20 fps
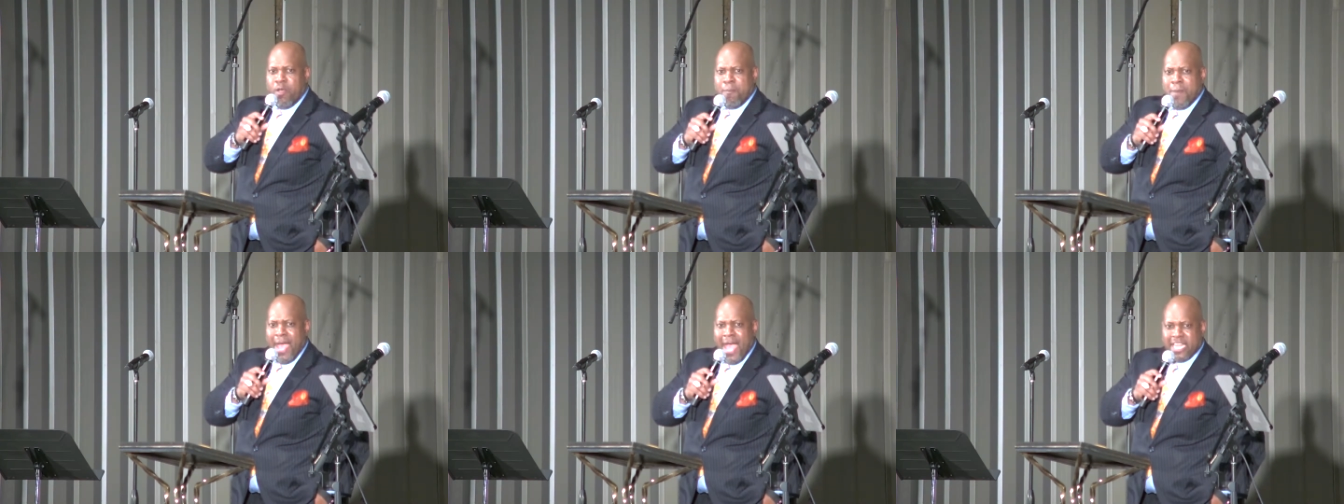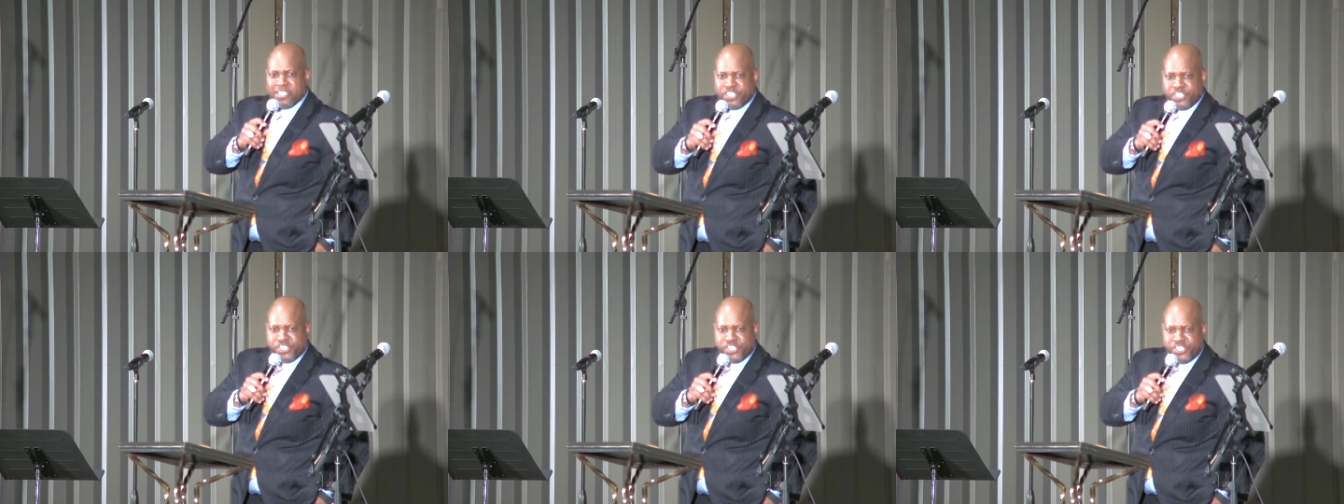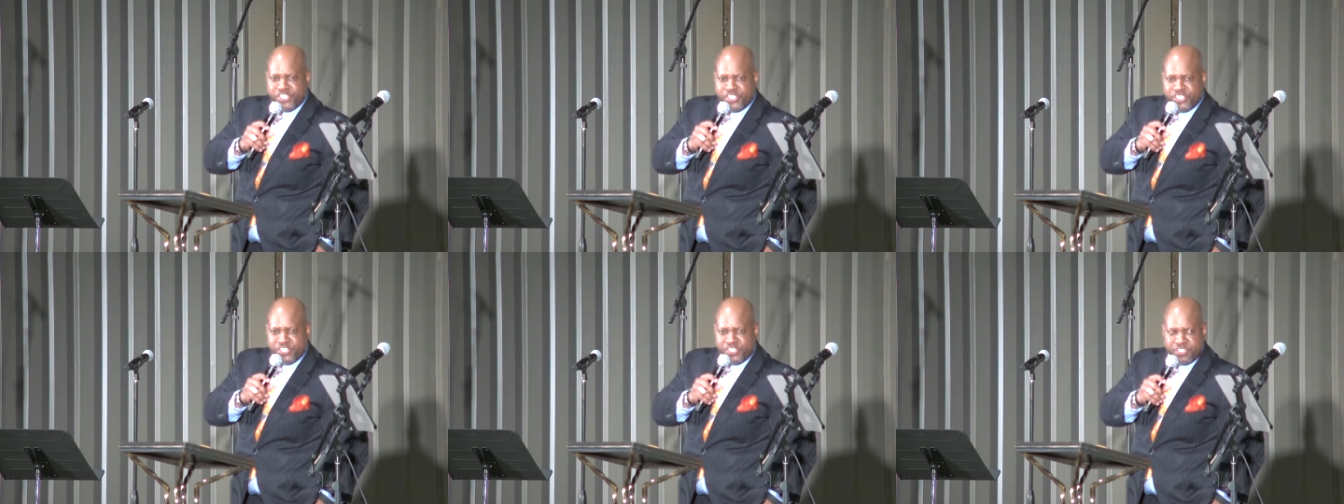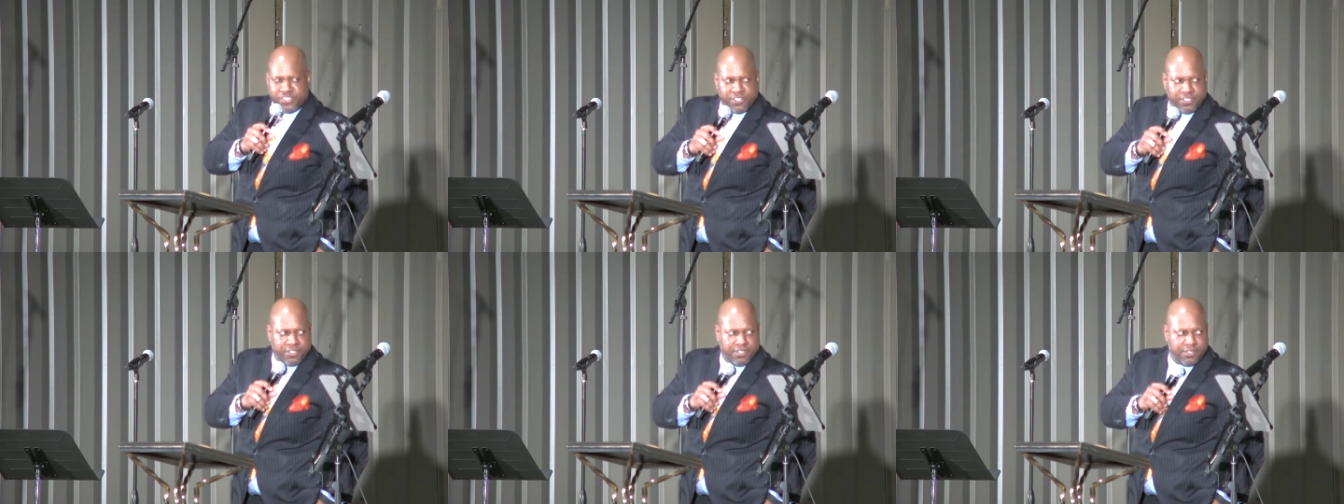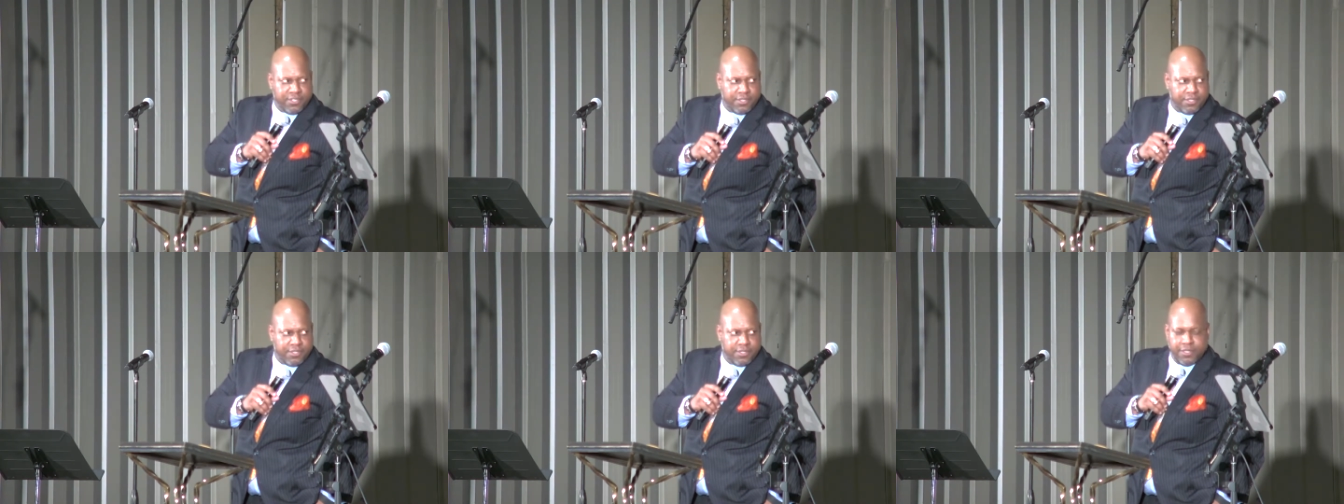too much.
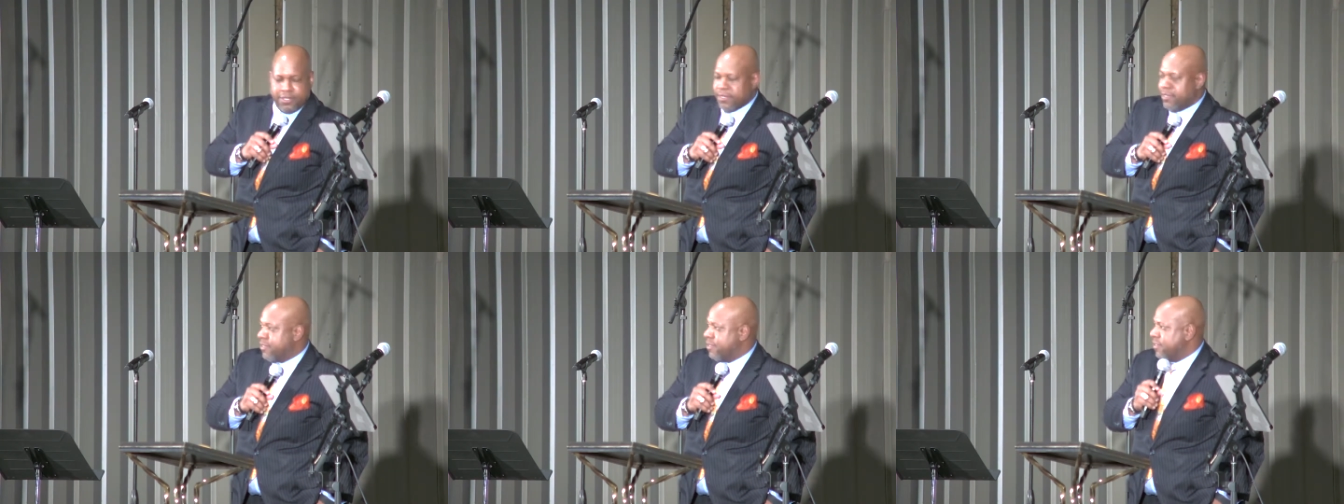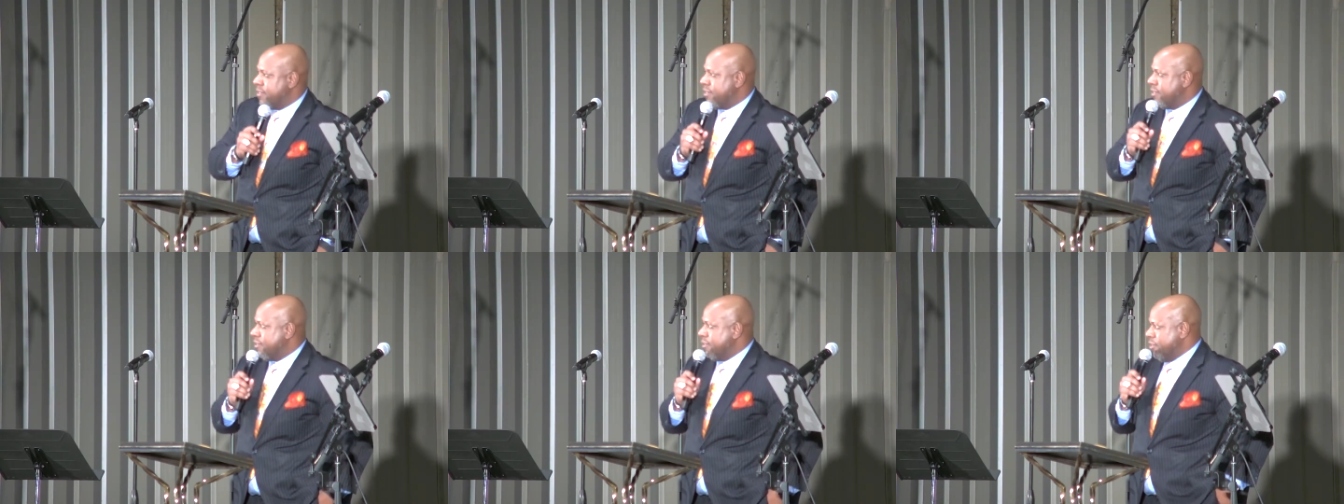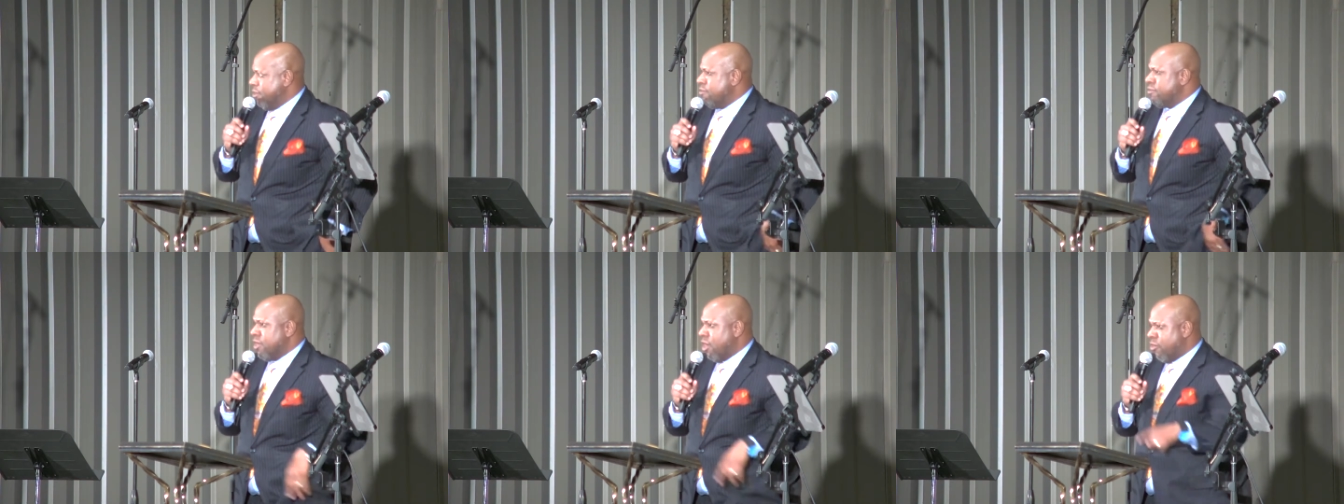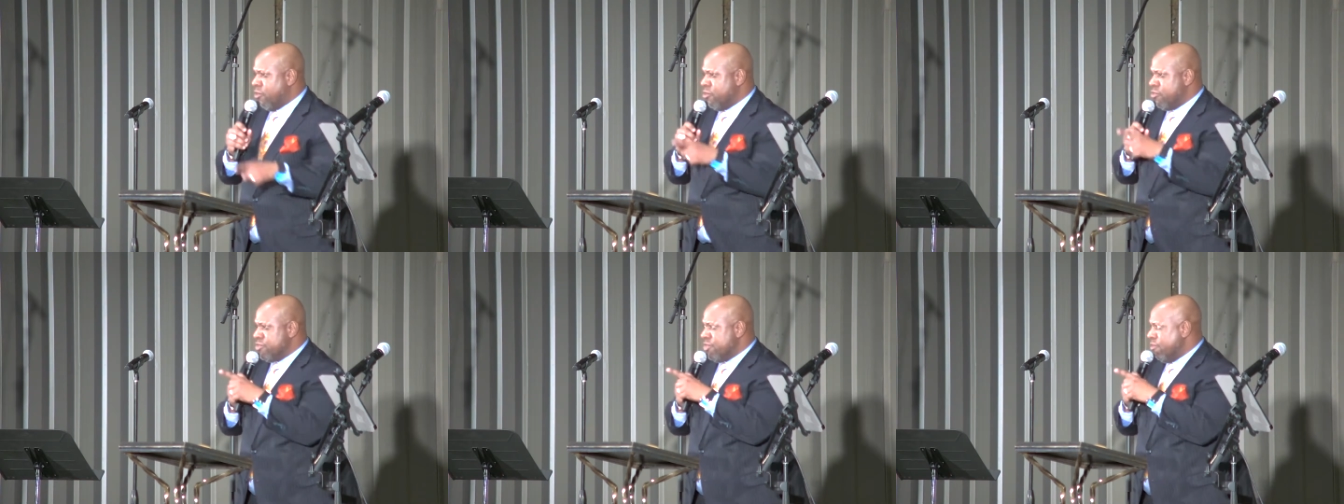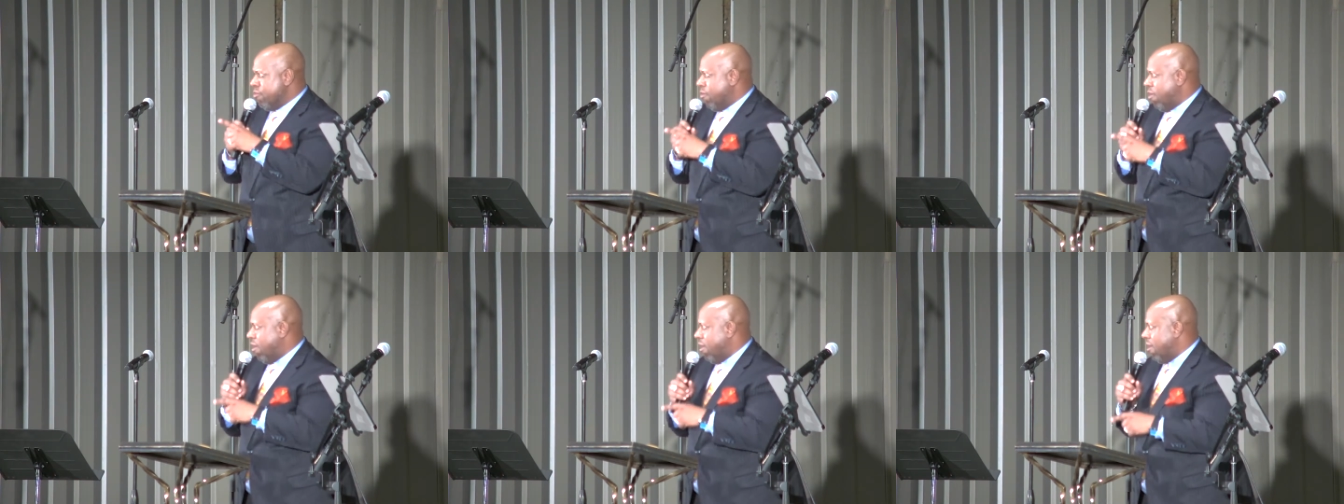You know who
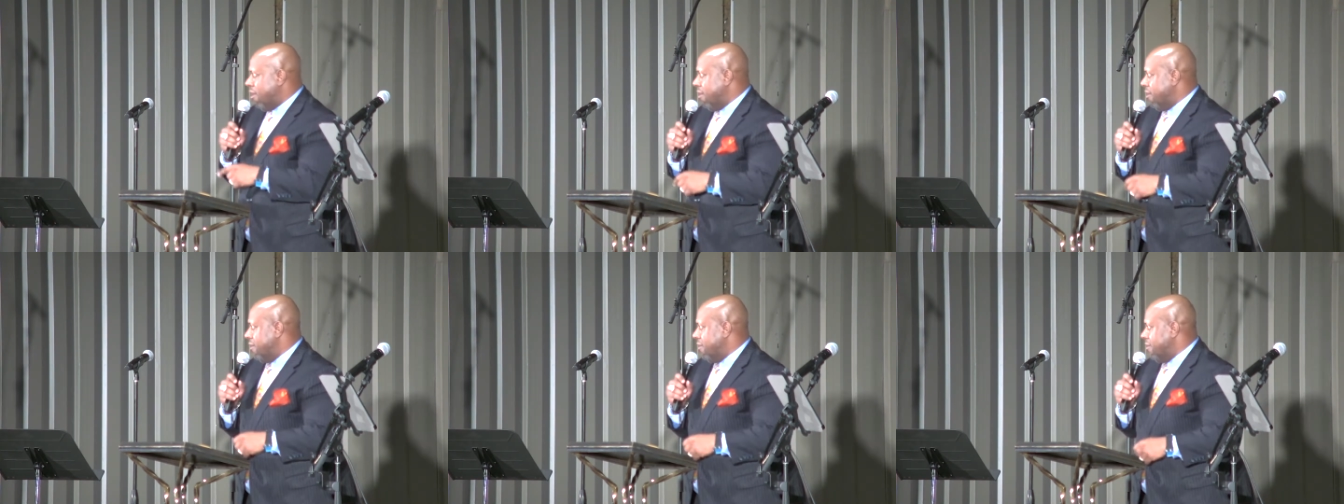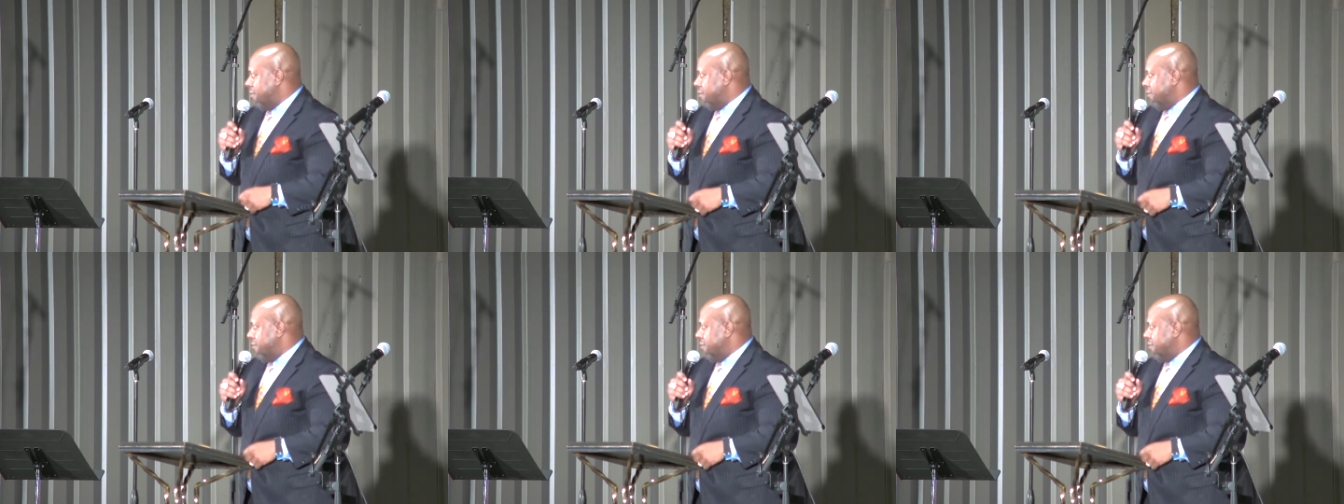you are.